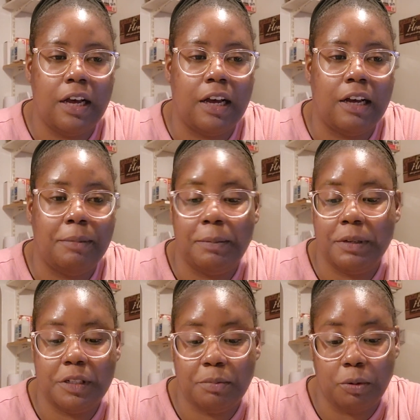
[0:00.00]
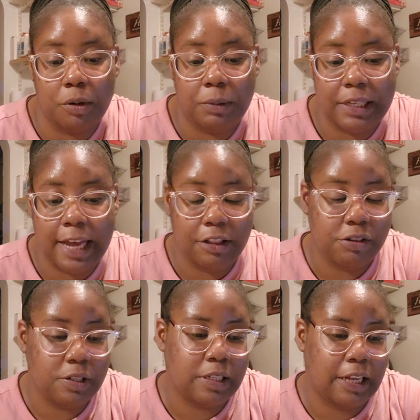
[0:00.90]
I'm exploring what that
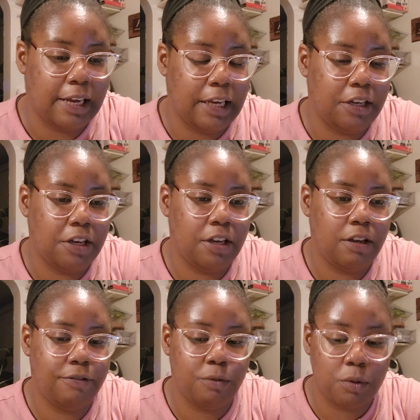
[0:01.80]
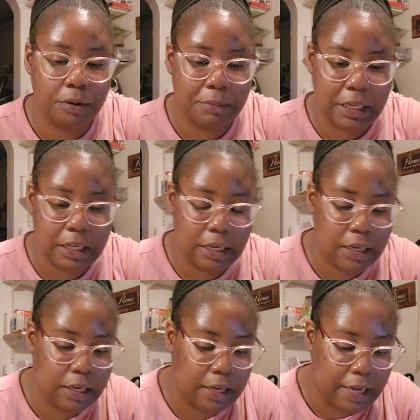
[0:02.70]
looks like for
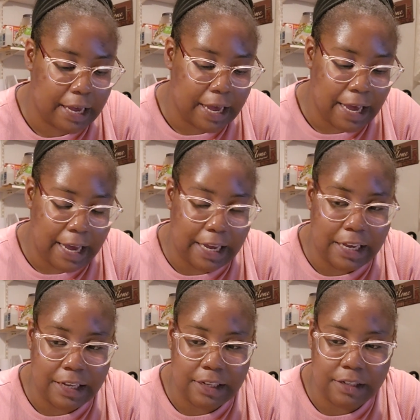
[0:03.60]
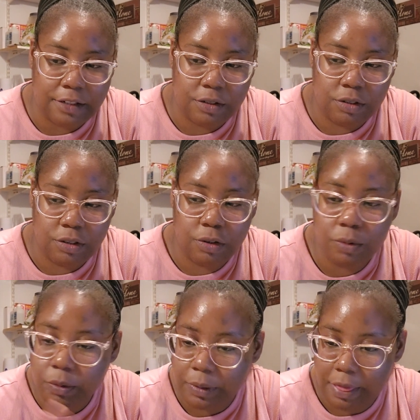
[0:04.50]
me and
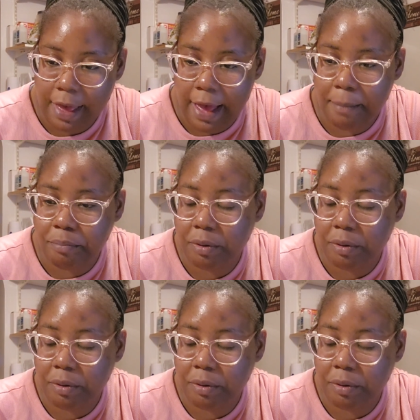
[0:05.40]
going with that.